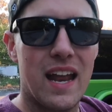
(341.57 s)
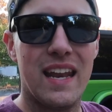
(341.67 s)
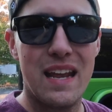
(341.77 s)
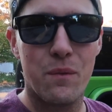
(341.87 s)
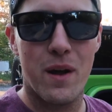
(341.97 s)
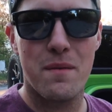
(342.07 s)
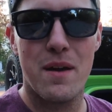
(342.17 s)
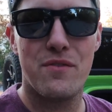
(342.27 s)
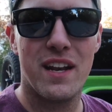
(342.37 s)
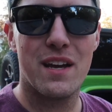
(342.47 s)
and in one of
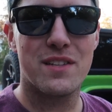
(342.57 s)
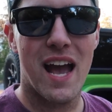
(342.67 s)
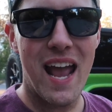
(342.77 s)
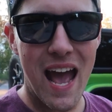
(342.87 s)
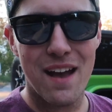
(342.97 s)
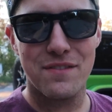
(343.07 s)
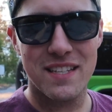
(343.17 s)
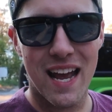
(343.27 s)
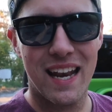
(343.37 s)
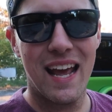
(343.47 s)
my videos I have
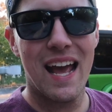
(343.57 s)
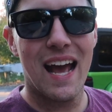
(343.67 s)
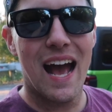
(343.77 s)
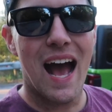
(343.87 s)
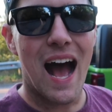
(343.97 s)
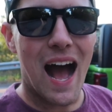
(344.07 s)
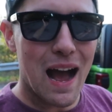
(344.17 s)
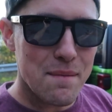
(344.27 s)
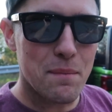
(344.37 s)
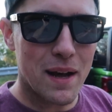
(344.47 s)
said
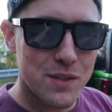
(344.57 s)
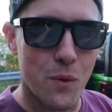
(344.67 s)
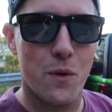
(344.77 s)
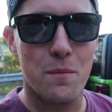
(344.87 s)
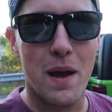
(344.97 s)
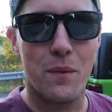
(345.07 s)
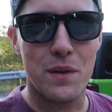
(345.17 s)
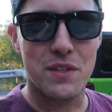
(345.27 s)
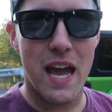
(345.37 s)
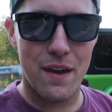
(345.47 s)
I'm about to order my
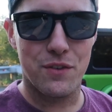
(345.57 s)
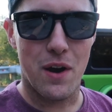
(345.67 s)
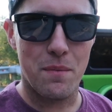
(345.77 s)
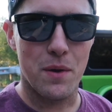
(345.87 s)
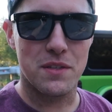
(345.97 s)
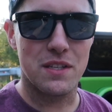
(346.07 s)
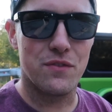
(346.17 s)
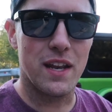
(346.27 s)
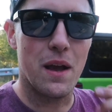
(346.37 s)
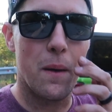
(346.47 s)
wheels after I post this
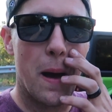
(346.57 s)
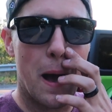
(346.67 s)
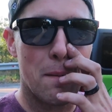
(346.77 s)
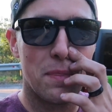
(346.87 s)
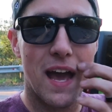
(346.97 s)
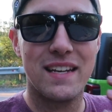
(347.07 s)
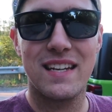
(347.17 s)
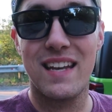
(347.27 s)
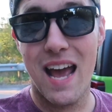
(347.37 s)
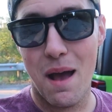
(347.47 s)
video. That
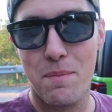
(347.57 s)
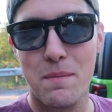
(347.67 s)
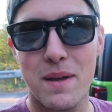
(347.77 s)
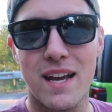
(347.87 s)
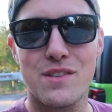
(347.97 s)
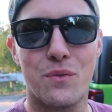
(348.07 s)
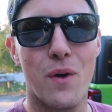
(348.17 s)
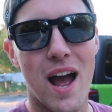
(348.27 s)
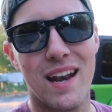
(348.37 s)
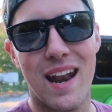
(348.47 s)
didn't happen because
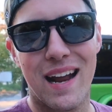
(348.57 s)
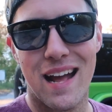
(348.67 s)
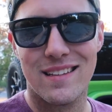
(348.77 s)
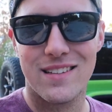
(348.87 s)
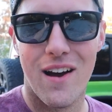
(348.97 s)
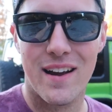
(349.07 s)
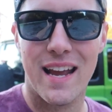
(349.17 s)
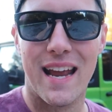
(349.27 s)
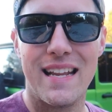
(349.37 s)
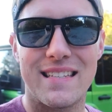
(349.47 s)
Ryan and I got to
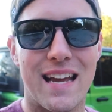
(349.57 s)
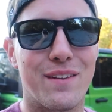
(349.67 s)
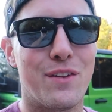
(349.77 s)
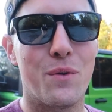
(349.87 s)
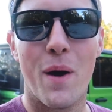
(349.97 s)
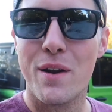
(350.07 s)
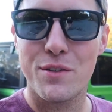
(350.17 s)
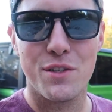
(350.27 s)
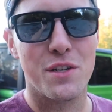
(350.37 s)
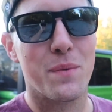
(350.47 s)
talking, and he's like, dude, why
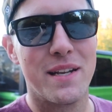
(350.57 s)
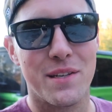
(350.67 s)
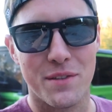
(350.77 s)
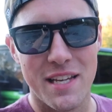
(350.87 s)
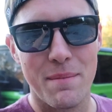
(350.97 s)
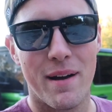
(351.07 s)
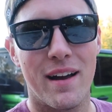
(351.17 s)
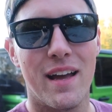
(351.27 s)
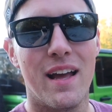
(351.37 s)
don't you just wait till SEMA?